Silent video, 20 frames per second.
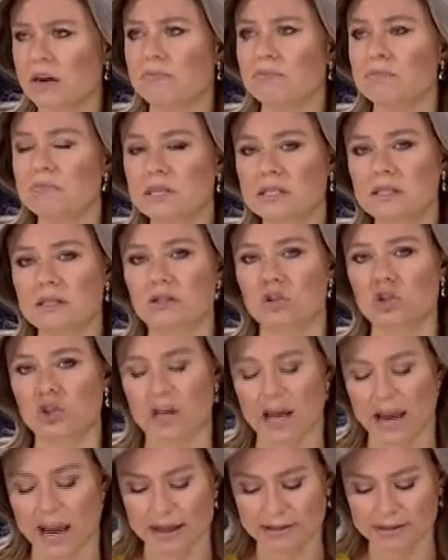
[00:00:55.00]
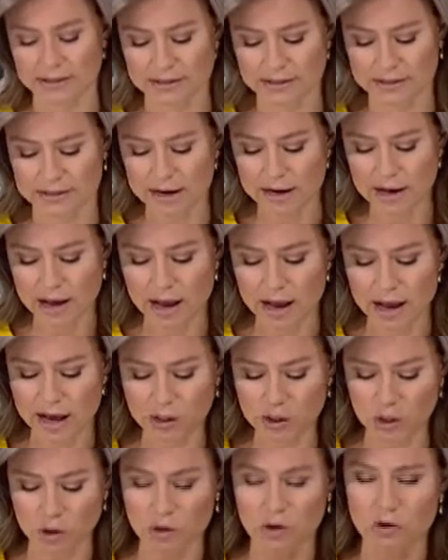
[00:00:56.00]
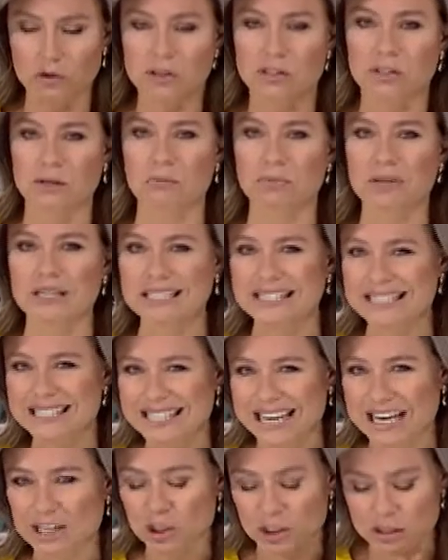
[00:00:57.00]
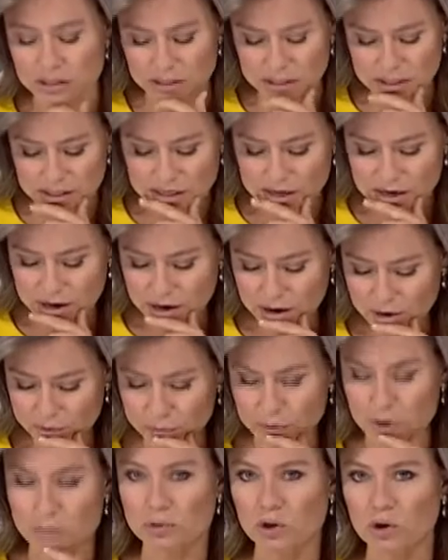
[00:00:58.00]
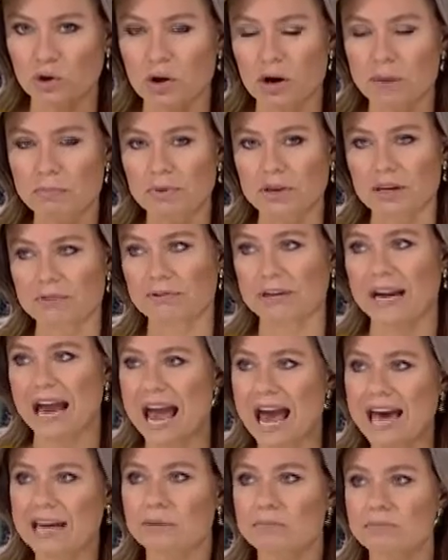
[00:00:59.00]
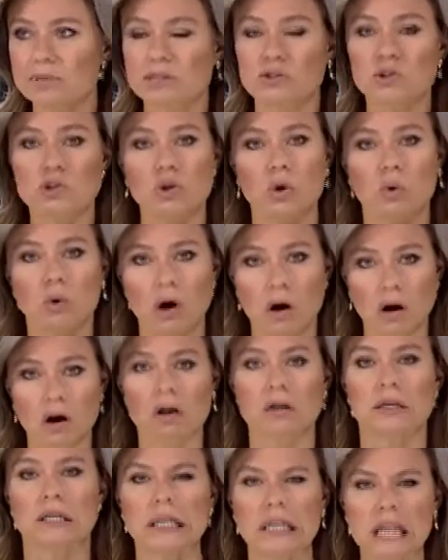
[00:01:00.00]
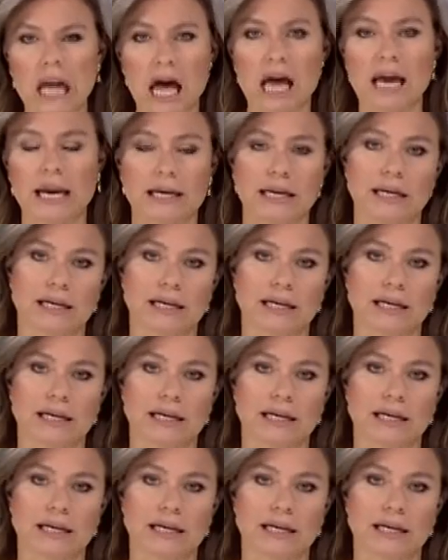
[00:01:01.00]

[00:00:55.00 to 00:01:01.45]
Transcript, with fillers: of missed a chance uh, to earn some concessions from Europe if it hadn't been so hard line